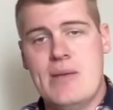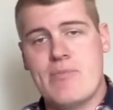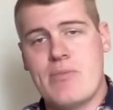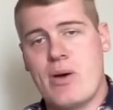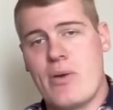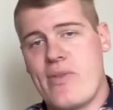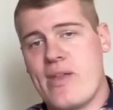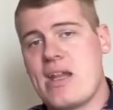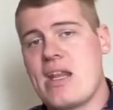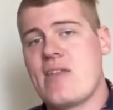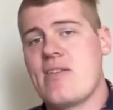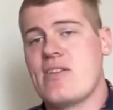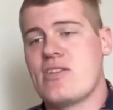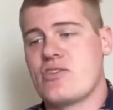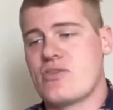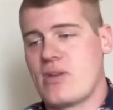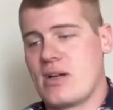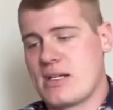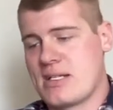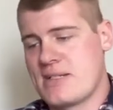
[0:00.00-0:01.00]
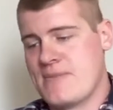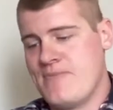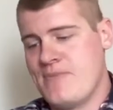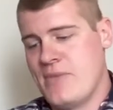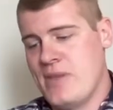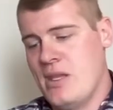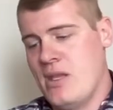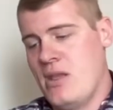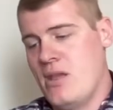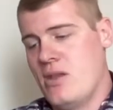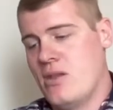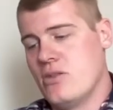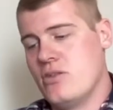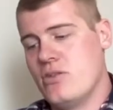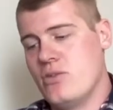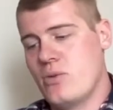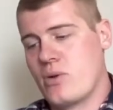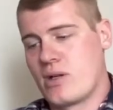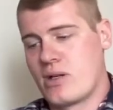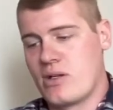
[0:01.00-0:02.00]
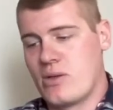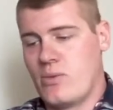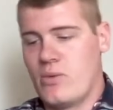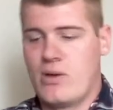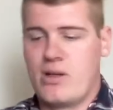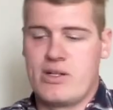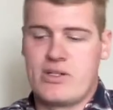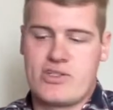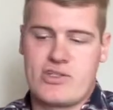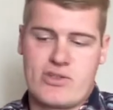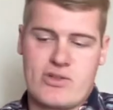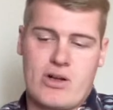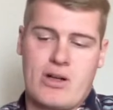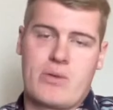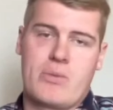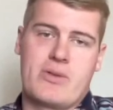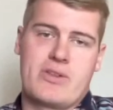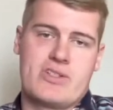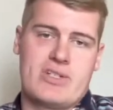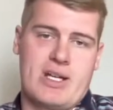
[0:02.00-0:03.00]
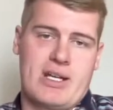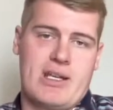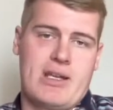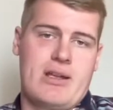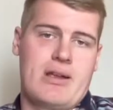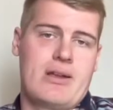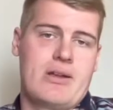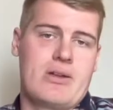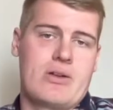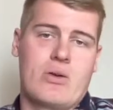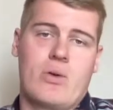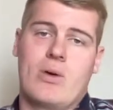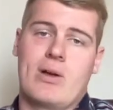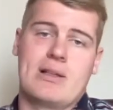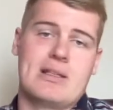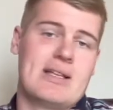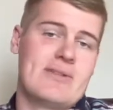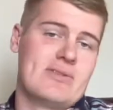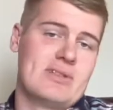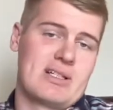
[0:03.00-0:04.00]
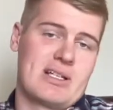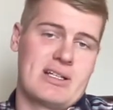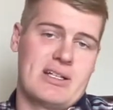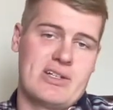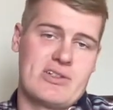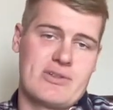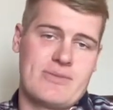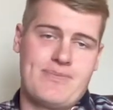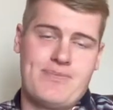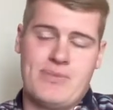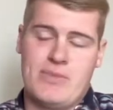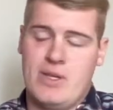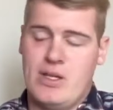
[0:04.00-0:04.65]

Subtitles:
But with any of these trucks, you are going to want to start with checking your oil level and condition.